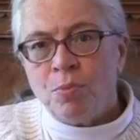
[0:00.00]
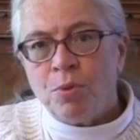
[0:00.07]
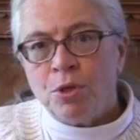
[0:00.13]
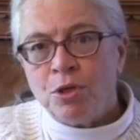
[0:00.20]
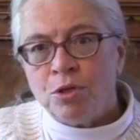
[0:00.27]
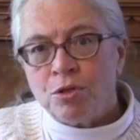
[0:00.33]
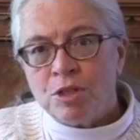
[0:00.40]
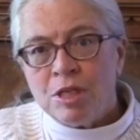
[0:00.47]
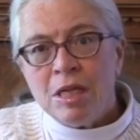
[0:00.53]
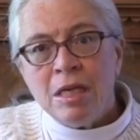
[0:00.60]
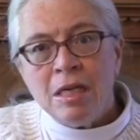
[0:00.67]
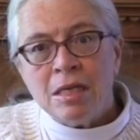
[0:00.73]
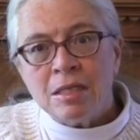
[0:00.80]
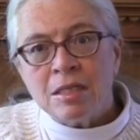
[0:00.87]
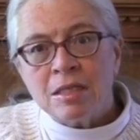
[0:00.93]
put your
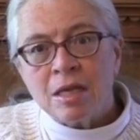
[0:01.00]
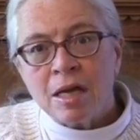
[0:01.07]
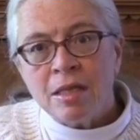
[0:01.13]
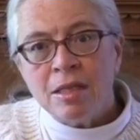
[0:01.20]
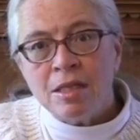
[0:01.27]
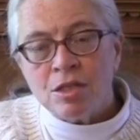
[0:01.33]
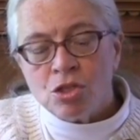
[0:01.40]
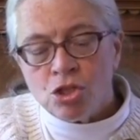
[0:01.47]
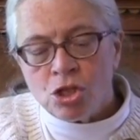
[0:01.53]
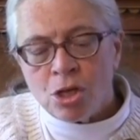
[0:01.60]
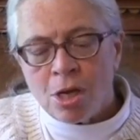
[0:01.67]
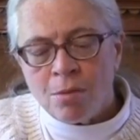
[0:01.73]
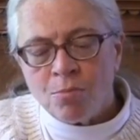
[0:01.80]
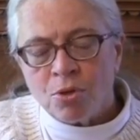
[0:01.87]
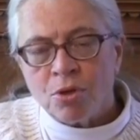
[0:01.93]
tea inside this
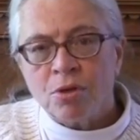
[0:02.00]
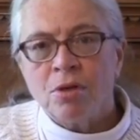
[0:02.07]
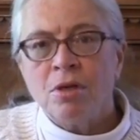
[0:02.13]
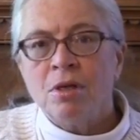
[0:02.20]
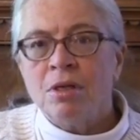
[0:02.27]
chamber